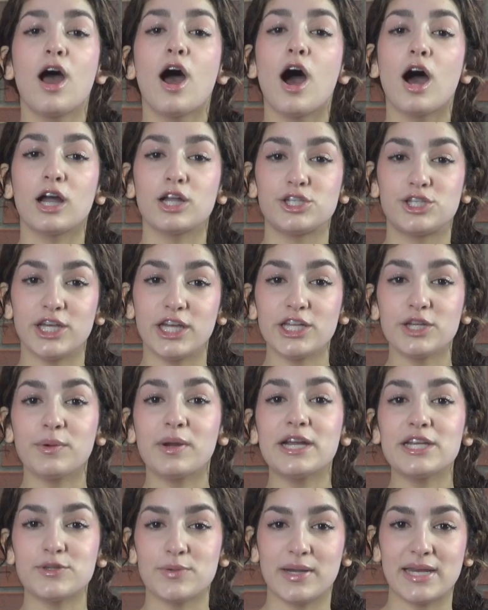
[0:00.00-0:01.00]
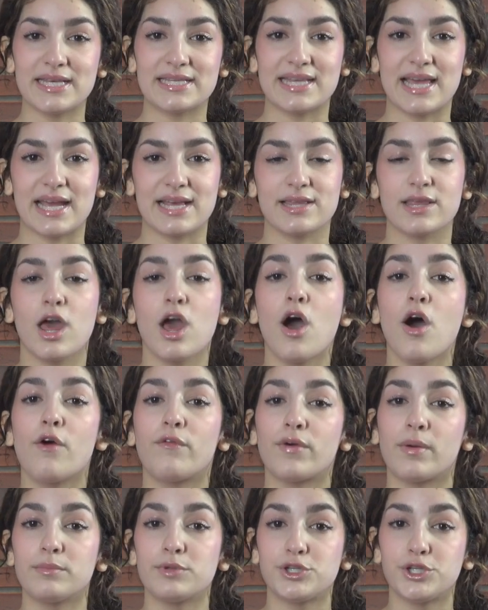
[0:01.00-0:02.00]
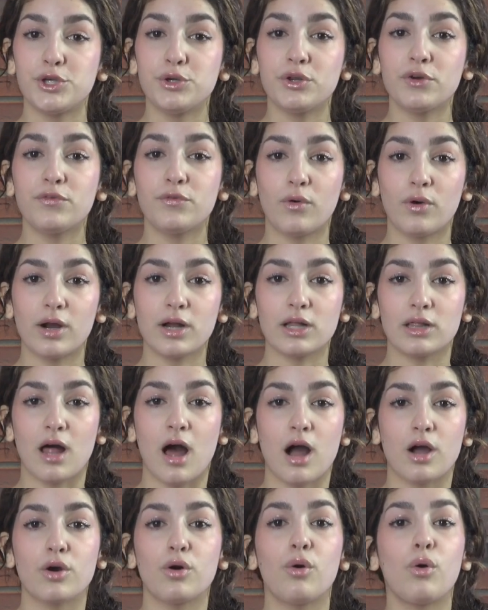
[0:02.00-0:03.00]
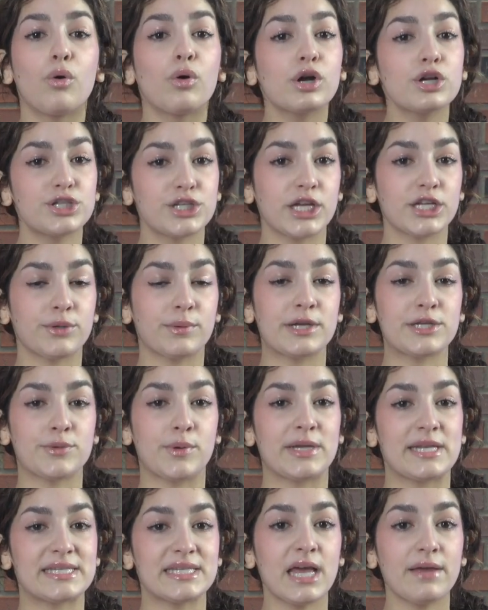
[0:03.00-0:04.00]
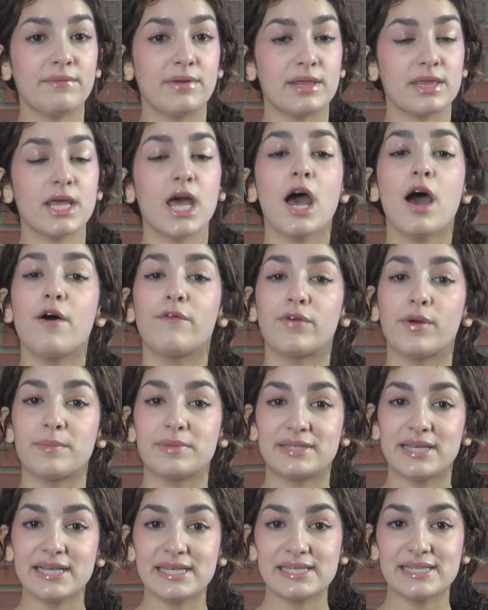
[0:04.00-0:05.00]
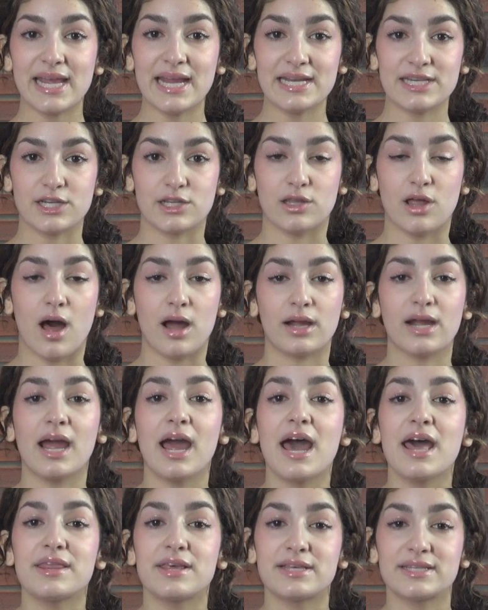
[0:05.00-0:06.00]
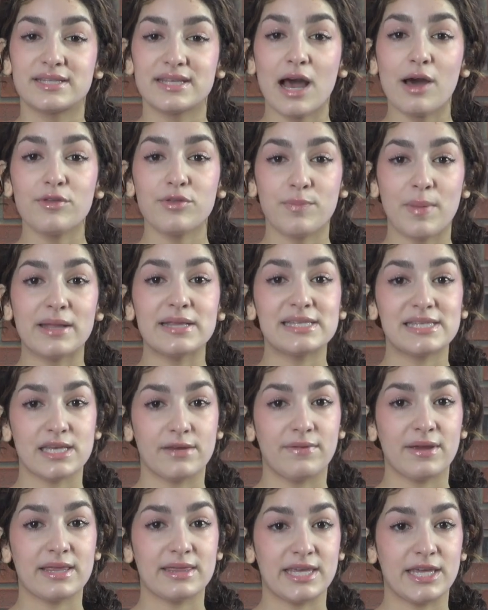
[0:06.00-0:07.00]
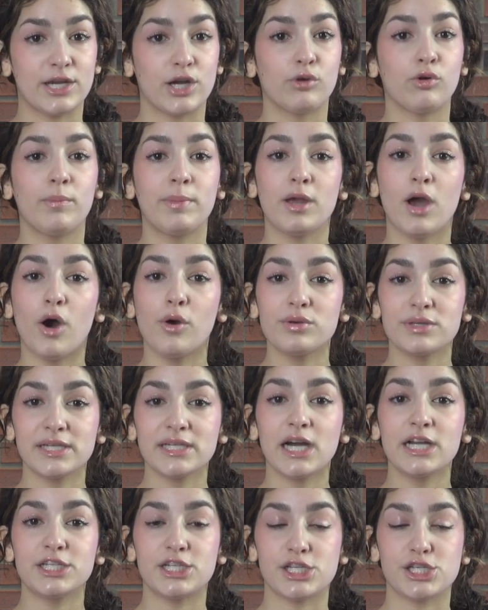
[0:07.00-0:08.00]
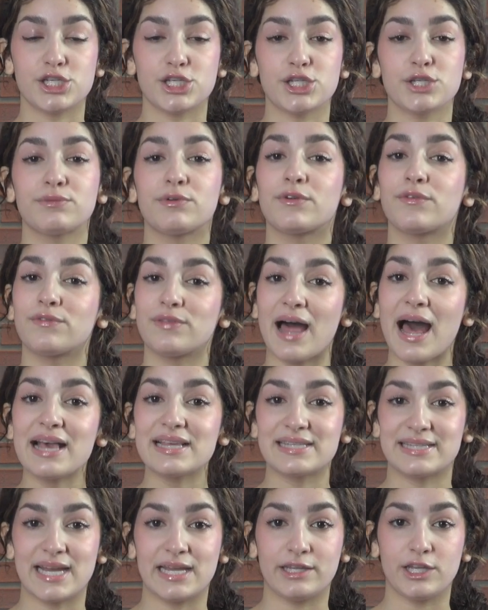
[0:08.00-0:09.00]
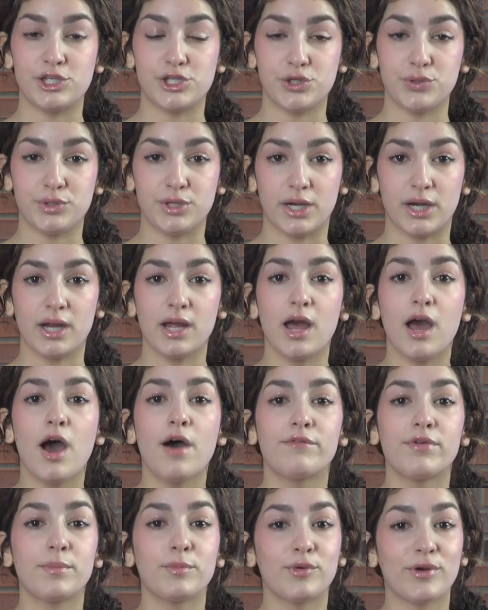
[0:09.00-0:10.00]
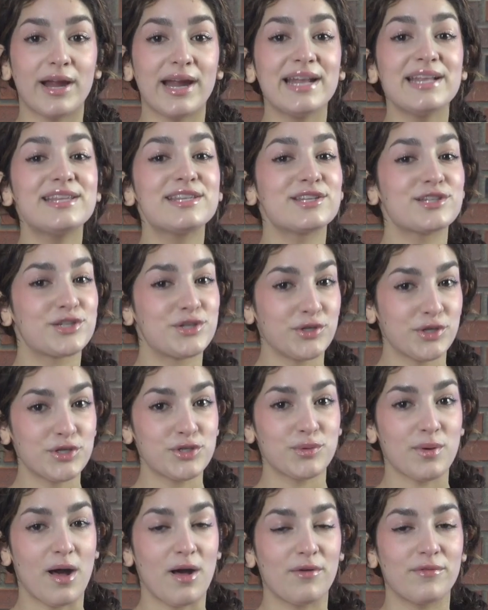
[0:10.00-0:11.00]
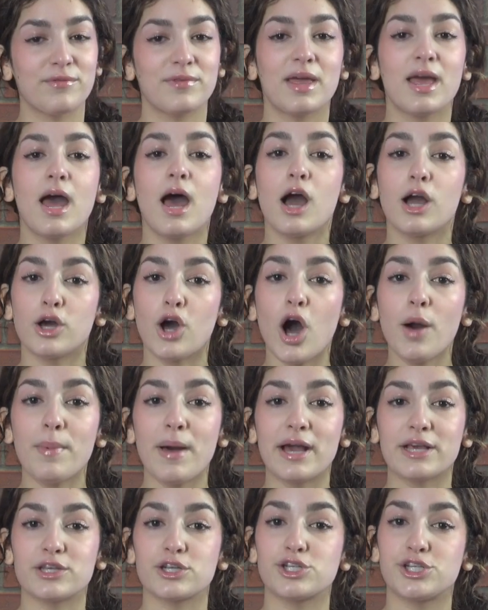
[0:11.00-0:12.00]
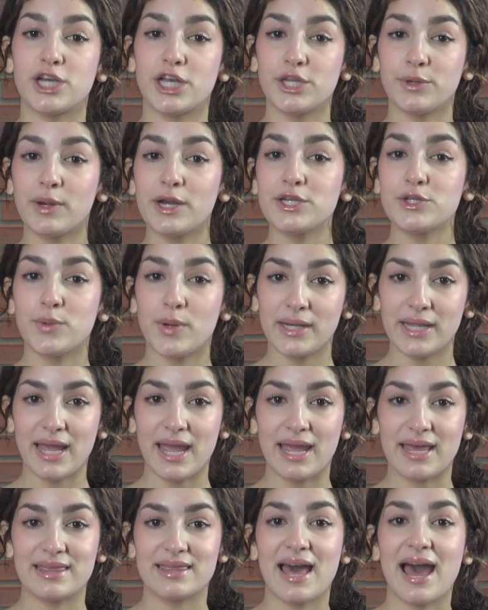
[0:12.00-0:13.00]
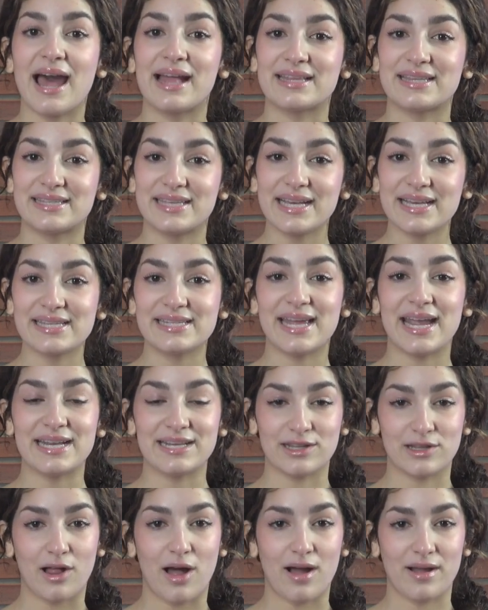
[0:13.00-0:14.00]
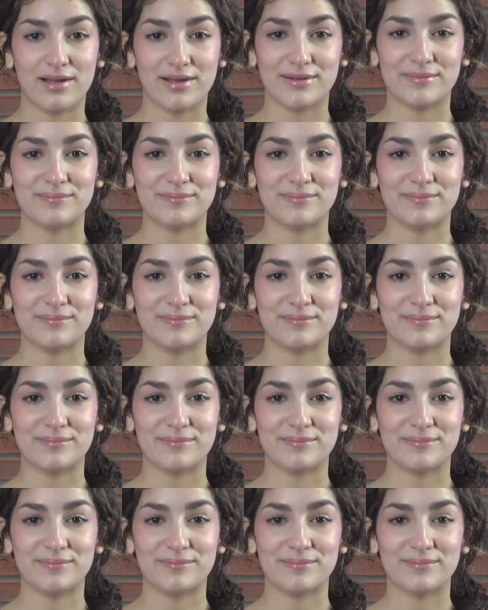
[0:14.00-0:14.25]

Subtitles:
On January 26th, from 2 to 4 o'clock, or January 27th, from 6 to 8 o'clock, the South Bend Civic Theater will be hosting auditions for Flat Stanley Jr. from grades 2 to 12. Callbacks are January 28th at 6 to 8 o'clock.